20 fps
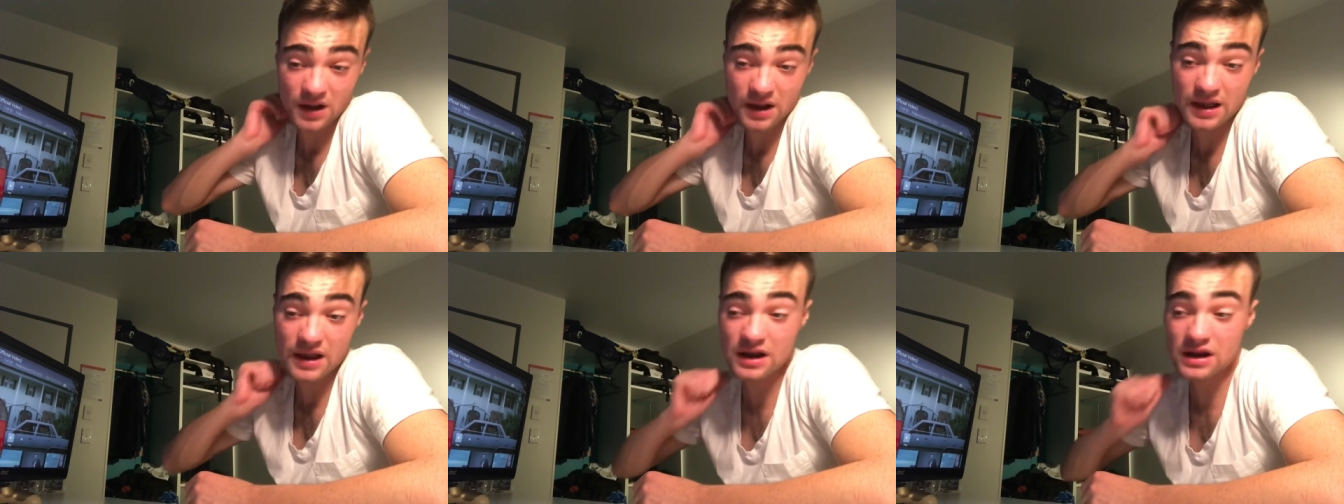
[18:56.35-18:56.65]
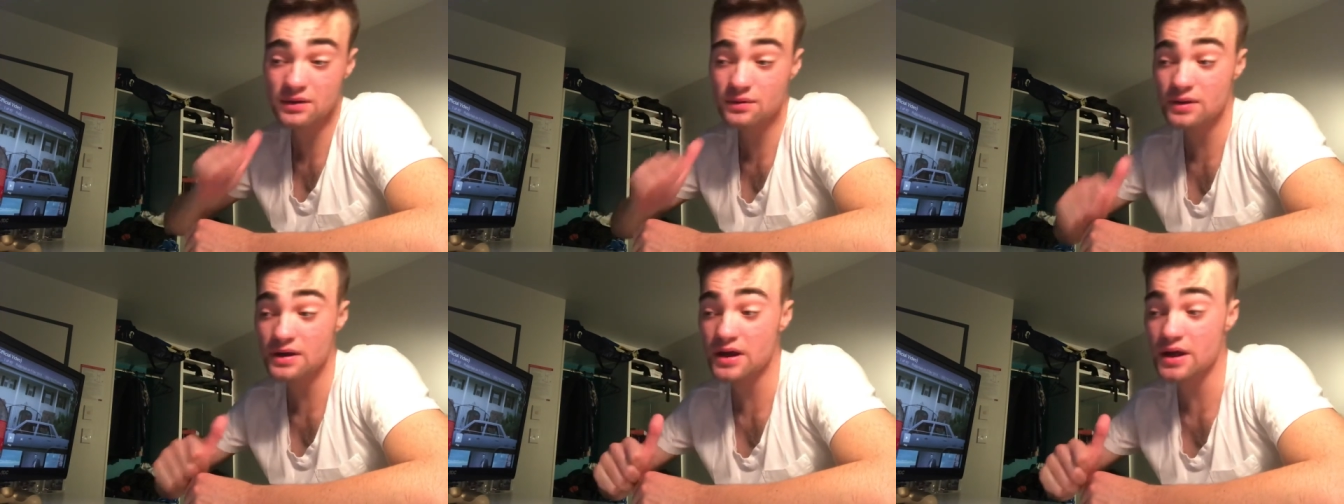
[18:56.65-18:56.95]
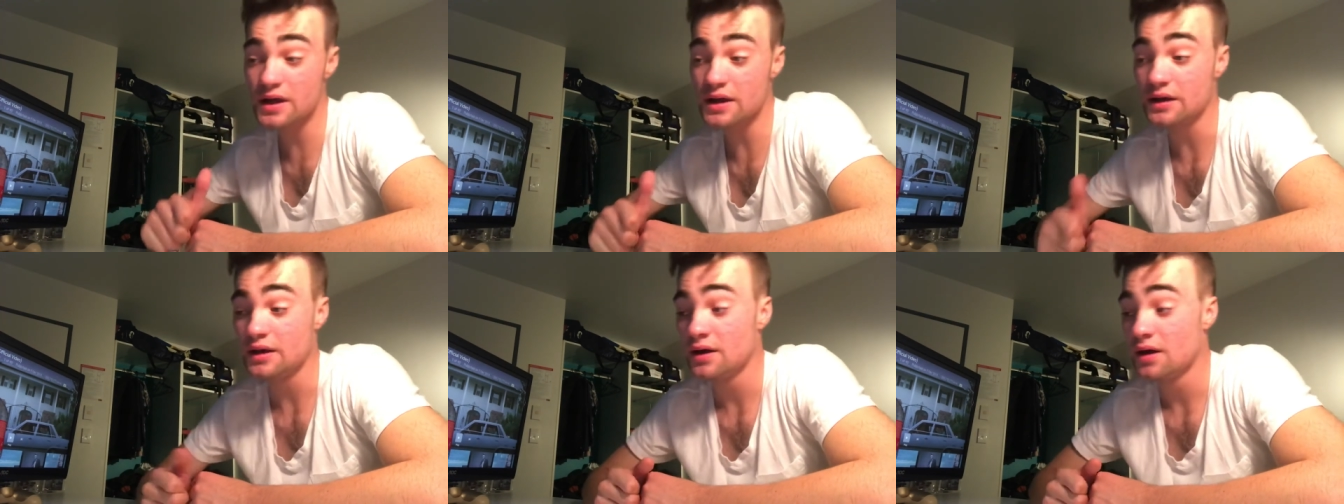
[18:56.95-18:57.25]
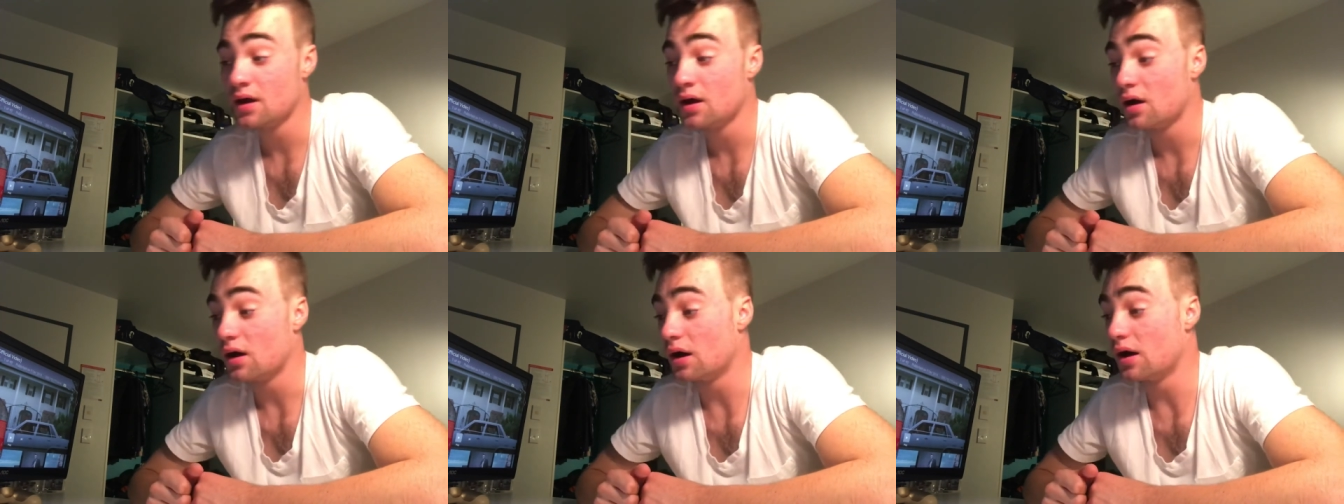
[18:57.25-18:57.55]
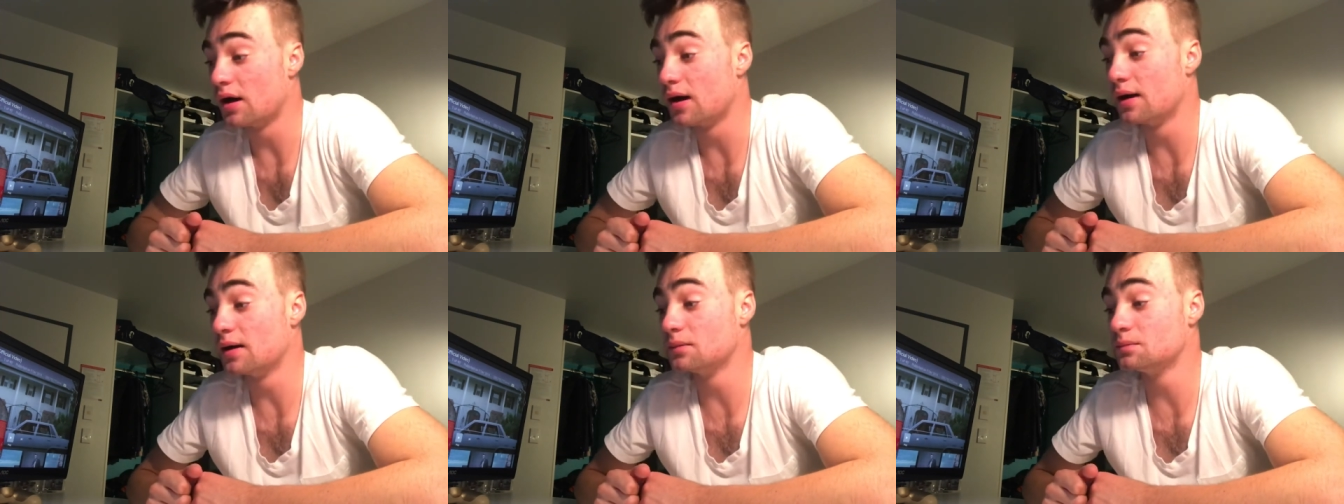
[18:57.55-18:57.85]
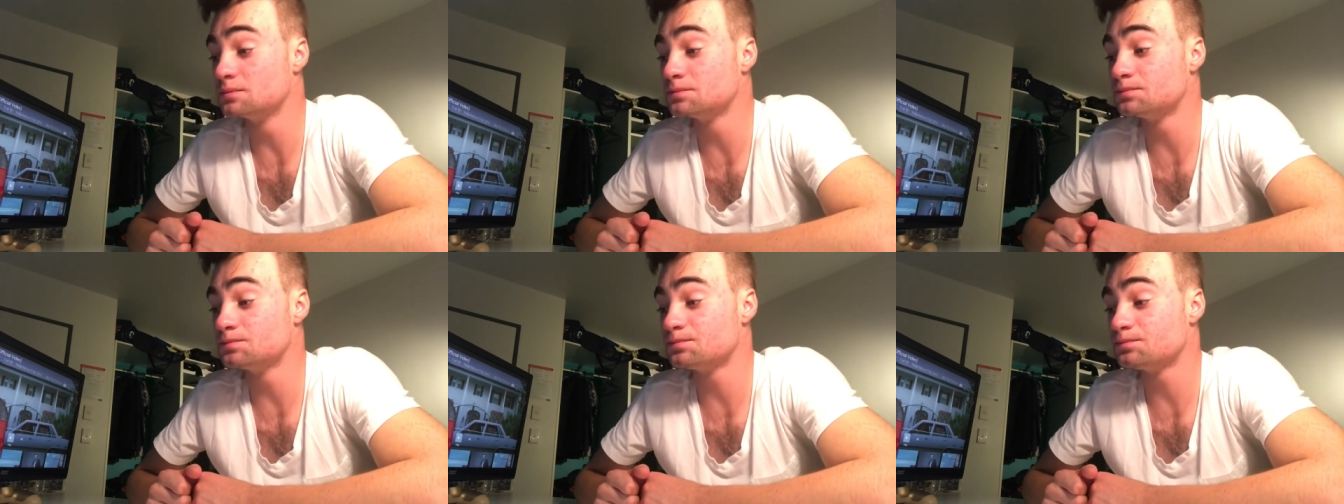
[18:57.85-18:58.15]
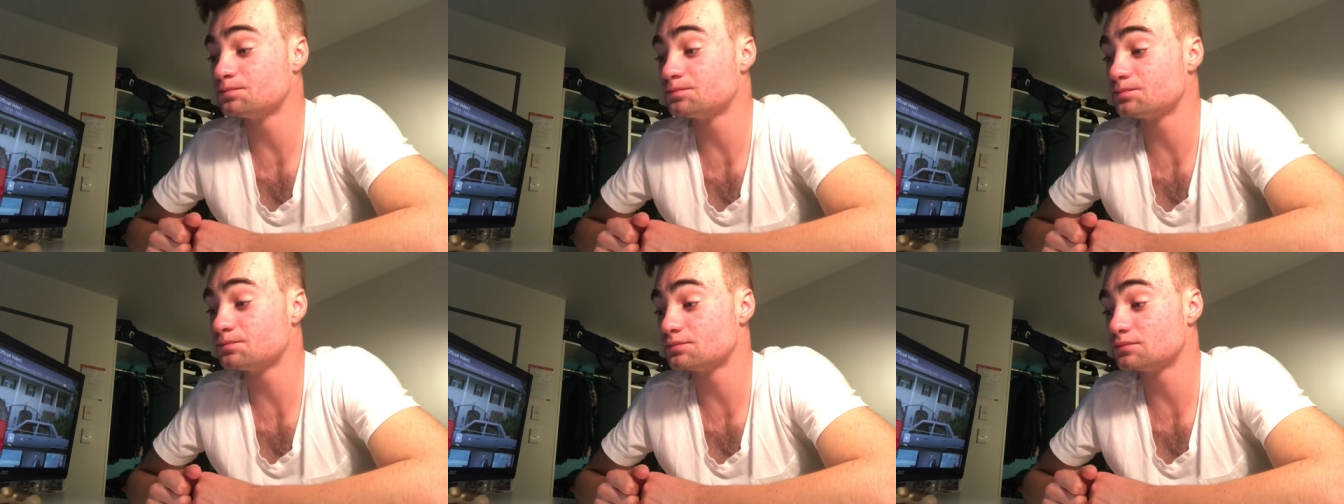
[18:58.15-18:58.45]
anyway um,